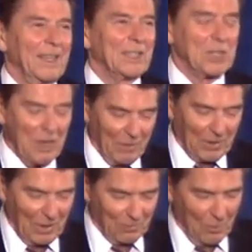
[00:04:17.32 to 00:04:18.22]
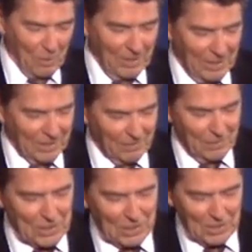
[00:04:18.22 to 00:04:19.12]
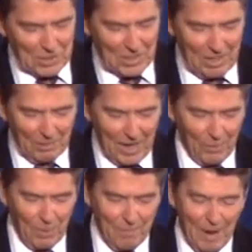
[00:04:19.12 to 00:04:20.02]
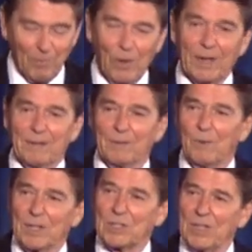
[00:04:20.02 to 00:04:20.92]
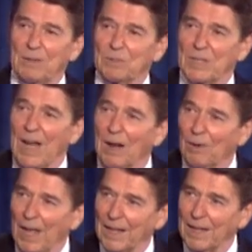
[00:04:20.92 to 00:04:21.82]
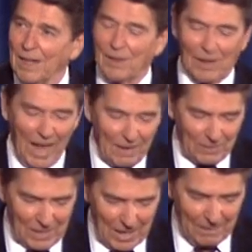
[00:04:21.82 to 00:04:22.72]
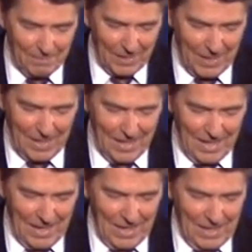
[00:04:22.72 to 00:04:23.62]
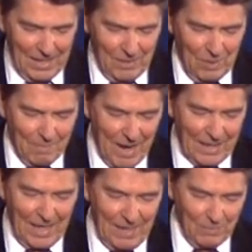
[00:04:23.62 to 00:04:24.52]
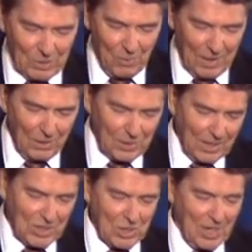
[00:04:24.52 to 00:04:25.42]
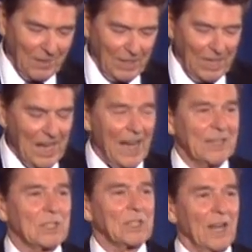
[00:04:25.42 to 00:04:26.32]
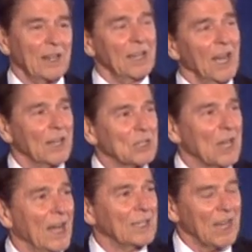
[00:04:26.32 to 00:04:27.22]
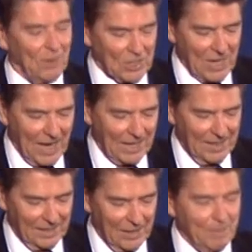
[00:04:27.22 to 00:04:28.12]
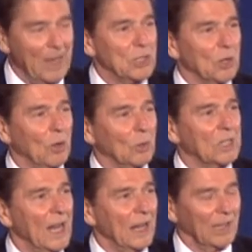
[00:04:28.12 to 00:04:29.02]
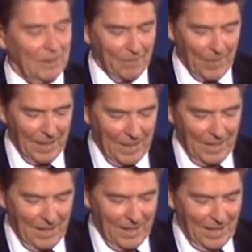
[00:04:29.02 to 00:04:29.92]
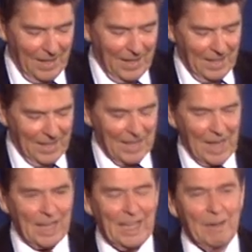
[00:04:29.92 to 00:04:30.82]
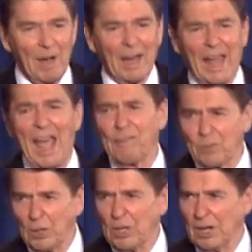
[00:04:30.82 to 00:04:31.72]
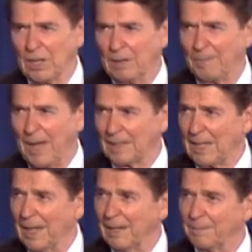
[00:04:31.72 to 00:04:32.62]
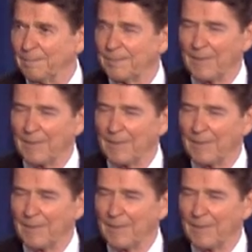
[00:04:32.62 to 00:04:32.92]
It's difficult for me to visit this city without remembering what seems now like another lifetime when my name was one of those listed on the neon, neon signs outside a major hotel. I came on after dinner back then.